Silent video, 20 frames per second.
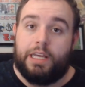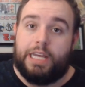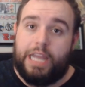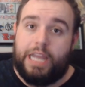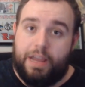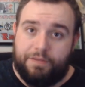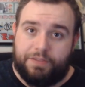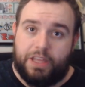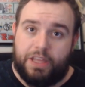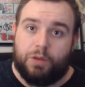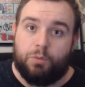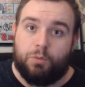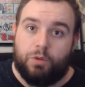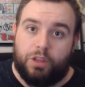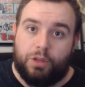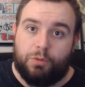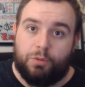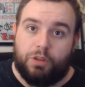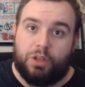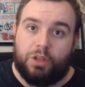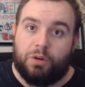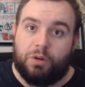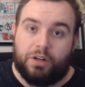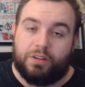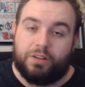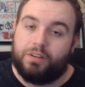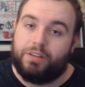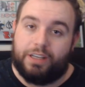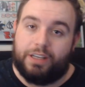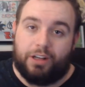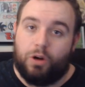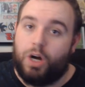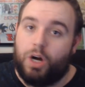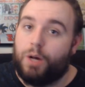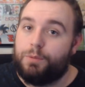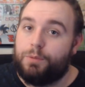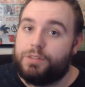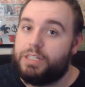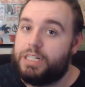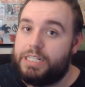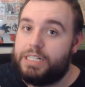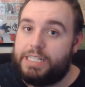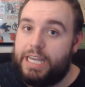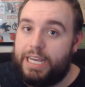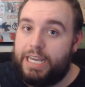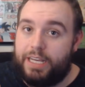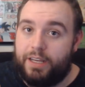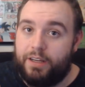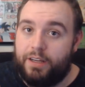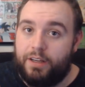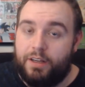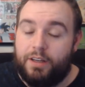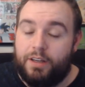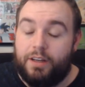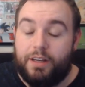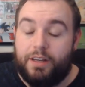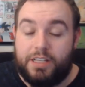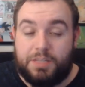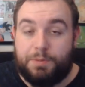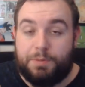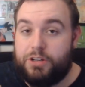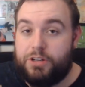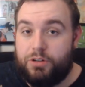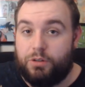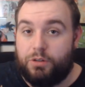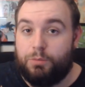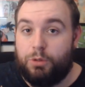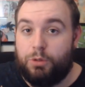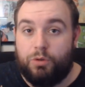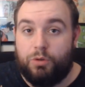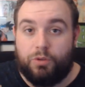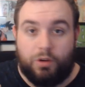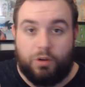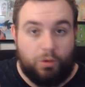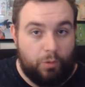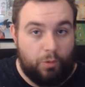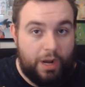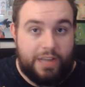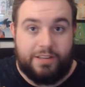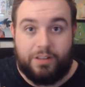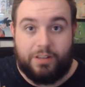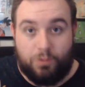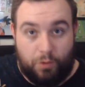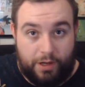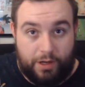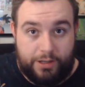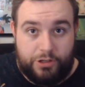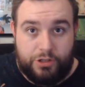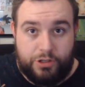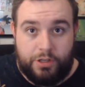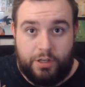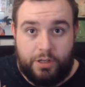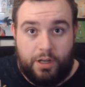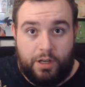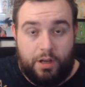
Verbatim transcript: If they really, really wanted to, say Gohan was gonna take a special move or a Rising Rush,